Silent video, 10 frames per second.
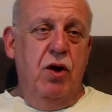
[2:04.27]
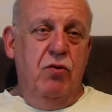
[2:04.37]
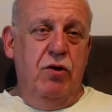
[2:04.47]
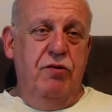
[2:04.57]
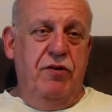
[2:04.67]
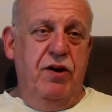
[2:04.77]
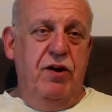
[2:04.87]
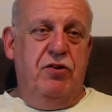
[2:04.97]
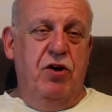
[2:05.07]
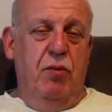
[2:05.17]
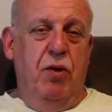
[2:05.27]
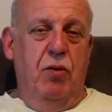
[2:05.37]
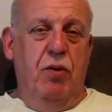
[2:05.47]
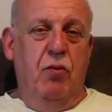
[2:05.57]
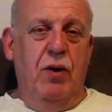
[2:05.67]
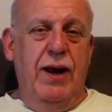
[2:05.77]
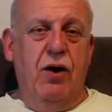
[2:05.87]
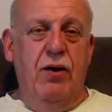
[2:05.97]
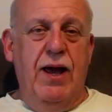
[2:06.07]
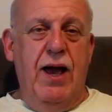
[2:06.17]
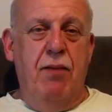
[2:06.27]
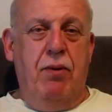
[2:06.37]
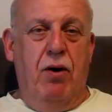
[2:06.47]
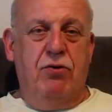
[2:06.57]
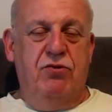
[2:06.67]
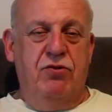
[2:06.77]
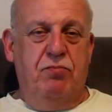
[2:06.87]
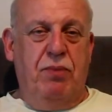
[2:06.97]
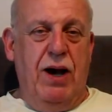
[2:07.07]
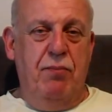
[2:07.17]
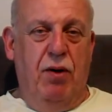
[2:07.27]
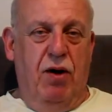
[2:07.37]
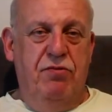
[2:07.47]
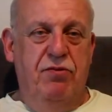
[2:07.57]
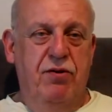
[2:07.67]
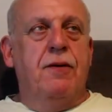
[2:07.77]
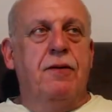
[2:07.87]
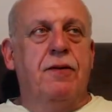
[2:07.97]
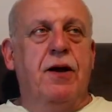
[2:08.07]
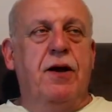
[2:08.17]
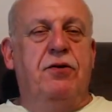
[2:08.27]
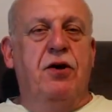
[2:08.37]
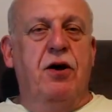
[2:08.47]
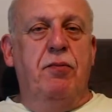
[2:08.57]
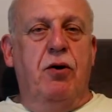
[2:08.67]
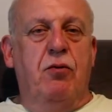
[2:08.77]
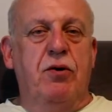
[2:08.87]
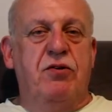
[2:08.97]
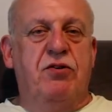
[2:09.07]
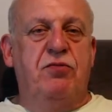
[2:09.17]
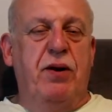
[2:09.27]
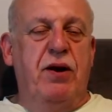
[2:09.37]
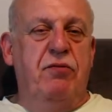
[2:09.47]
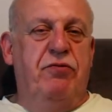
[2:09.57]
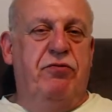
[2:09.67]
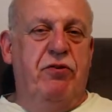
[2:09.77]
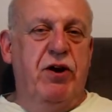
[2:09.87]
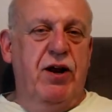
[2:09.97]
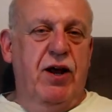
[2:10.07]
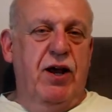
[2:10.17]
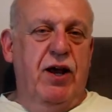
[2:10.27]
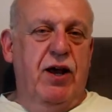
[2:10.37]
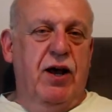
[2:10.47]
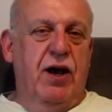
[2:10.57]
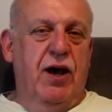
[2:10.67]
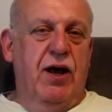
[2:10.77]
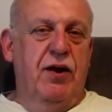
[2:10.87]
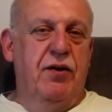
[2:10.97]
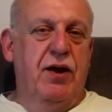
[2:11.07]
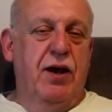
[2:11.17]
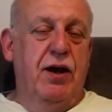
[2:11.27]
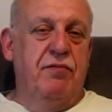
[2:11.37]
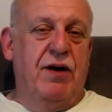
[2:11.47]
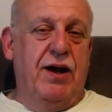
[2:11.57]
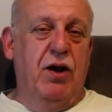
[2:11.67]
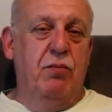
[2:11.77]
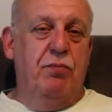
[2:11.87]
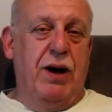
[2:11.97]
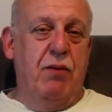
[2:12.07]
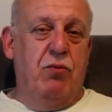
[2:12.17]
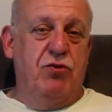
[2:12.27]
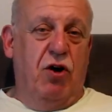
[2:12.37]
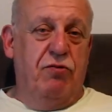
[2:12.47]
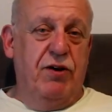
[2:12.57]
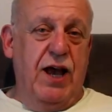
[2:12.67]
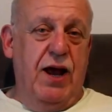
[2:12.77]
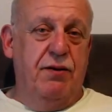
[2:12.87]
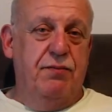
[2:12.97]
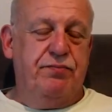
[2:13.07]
refit the turbo, but when I got the airbox pipe off, the turbo was spinning freely and the vacuum pipe was off again.